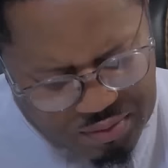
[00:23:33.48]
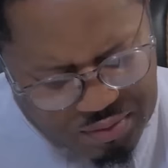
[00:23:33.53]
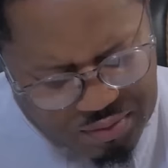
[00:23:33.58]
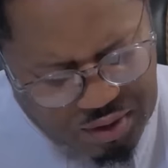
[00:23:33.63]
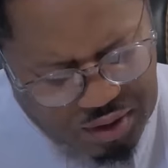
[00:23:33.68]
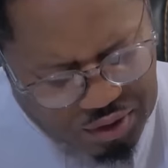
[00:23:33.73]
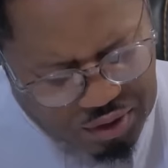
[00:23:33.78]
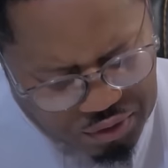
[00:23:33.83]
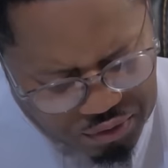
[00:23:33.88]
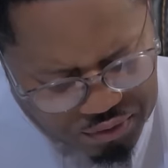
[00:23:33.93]

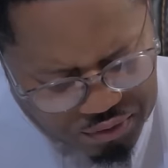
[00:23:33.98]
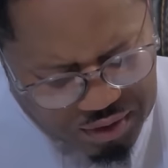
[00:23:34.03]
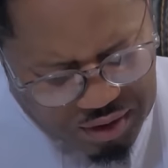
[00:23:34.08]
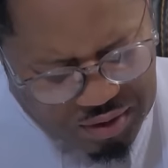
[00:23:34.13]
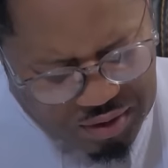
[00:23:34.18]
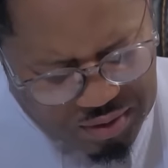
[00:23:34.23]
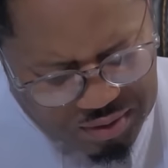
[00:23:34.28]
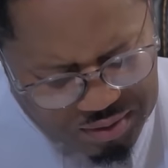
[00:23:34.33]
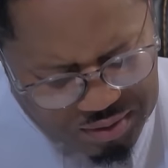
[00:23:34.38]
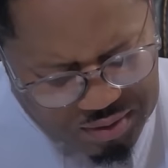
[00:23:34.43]
Thank you,
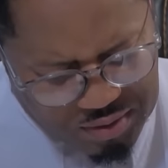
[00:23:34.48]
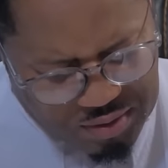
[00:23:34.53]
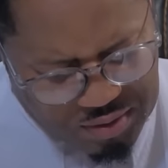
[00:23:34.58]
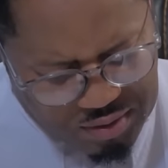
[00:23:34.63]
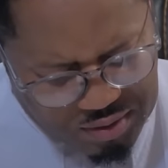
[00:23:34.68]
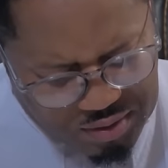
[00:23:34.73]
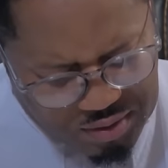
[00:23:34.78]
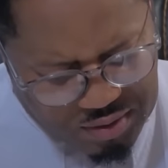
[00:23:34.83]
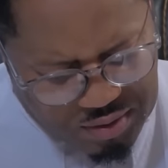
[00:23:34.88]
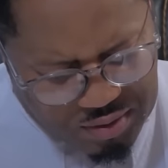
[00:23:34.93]
Father.
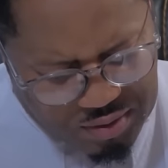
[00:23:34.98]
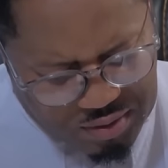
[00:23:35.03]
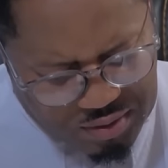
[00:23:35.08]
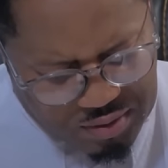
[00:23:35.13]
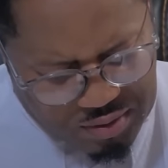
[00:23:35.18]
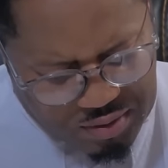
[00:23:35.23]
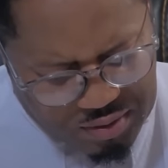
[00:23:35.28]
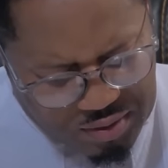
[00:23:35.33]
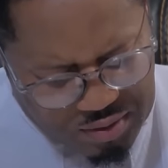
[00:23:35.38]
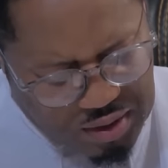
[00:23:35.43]

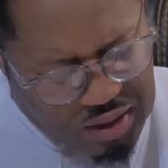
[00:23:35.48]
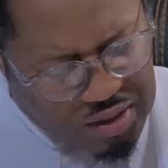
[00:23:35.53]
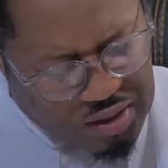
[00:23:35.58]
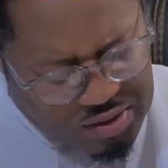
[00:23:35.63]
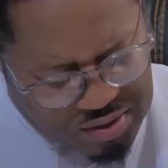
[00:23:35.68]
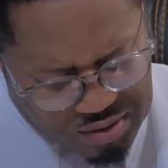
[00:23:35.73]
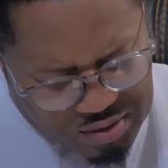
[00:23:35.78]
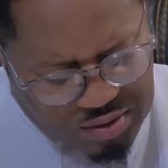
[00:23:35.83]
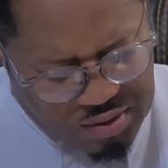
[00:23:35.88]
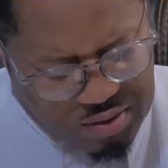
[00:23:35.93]

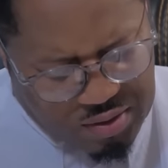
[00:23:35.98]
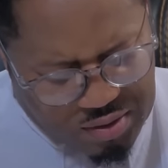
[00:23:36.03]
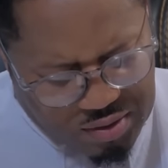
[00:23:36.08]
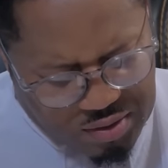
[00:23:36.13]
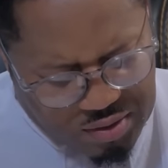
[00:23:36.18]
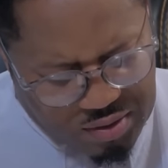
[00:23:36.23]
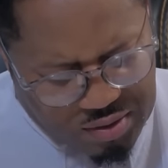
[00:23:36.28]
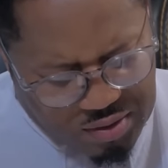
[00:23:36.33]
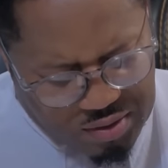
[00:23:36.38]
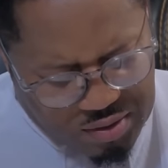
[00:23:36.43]
Yes,
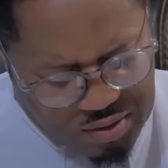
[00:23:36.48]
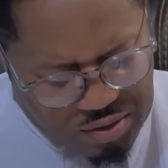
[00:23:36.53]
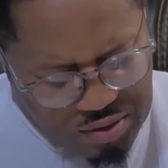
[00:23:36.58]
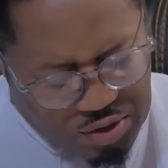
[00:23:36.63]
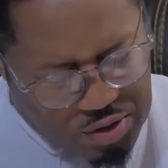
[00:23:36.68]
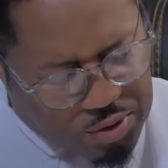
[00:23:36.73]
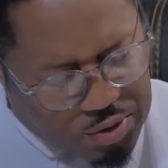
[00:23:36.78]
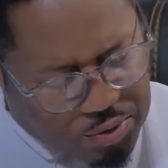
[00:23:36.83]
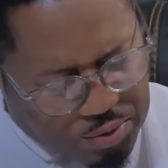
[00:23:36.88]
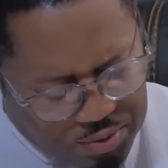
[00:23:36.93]

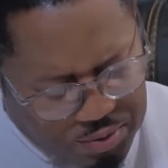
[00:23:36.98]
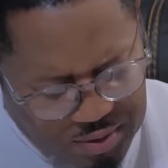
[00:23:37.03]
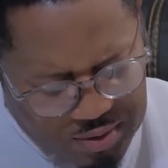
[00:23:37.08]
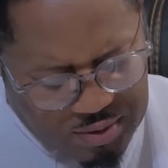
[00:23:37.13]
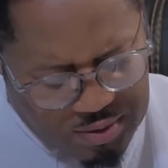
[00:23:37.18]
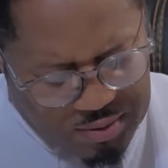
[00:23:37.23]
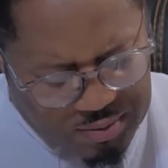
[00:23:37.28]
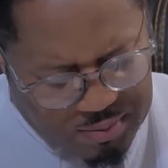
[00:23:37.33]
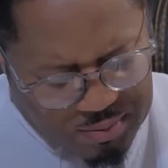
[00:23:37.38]
children.